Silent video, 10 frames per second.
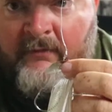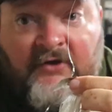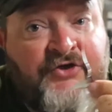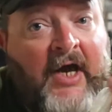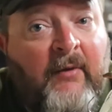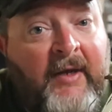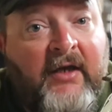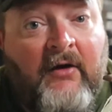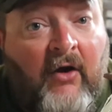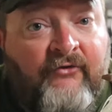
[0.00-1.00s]
The
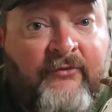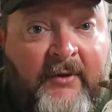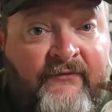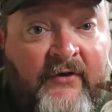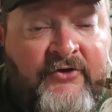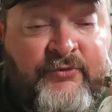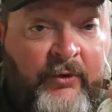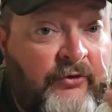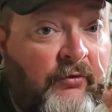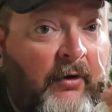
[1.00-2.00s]
chatterbait can also be fished
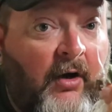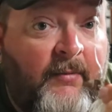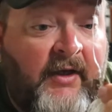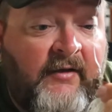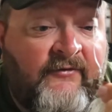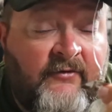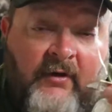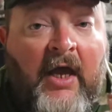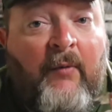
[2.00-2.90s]
with craw baits,